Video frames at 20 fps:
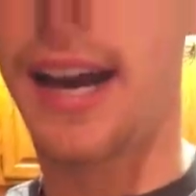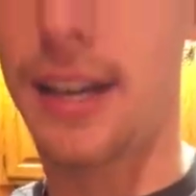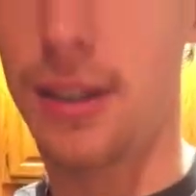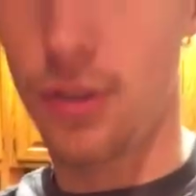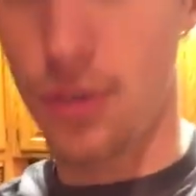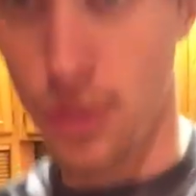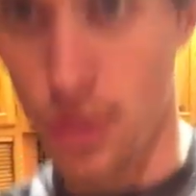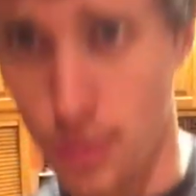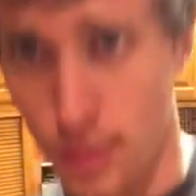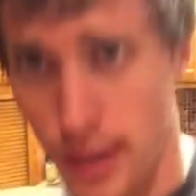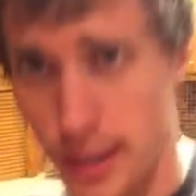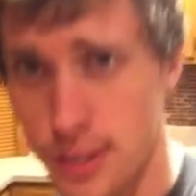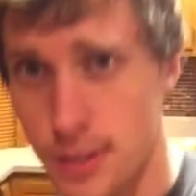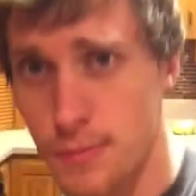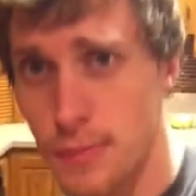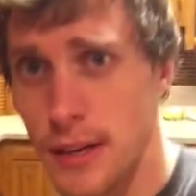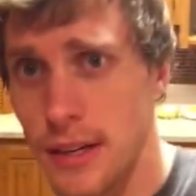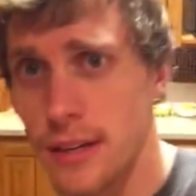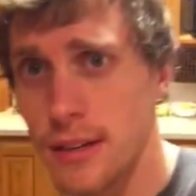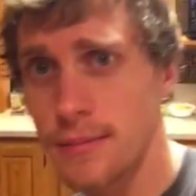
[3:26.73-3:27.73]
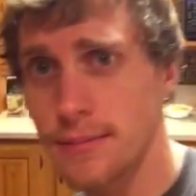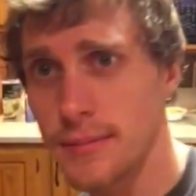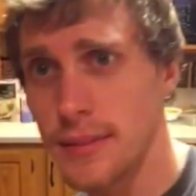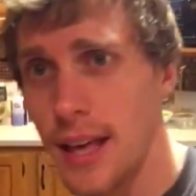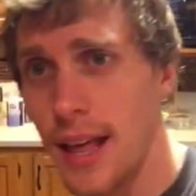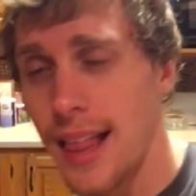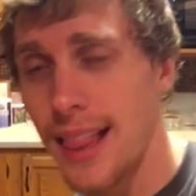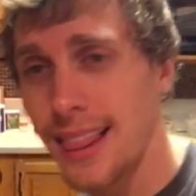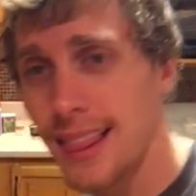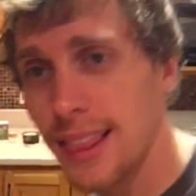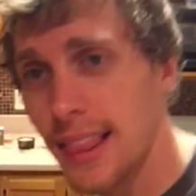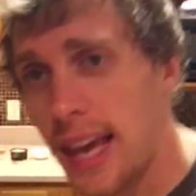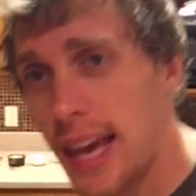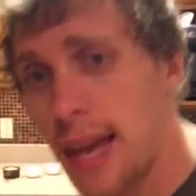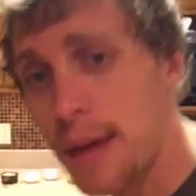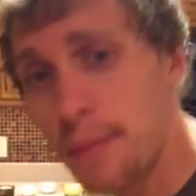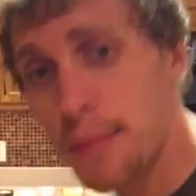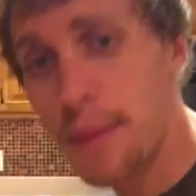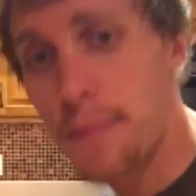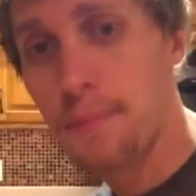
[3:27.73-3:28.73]
I don't know why it's being
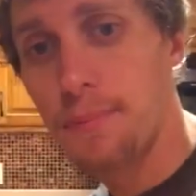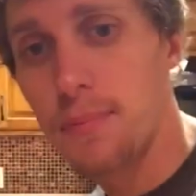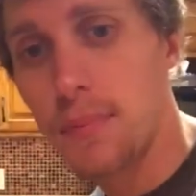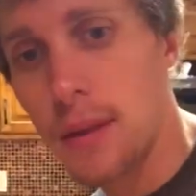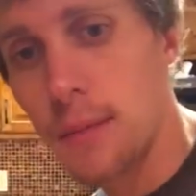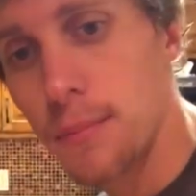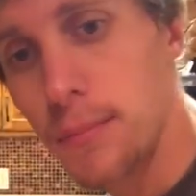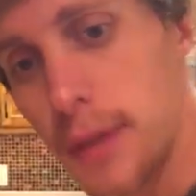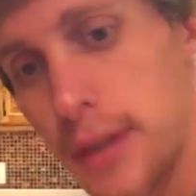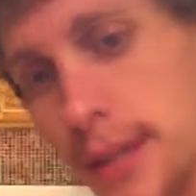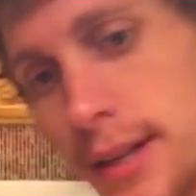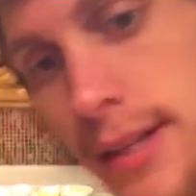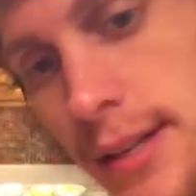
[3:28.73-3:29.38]
lame, but it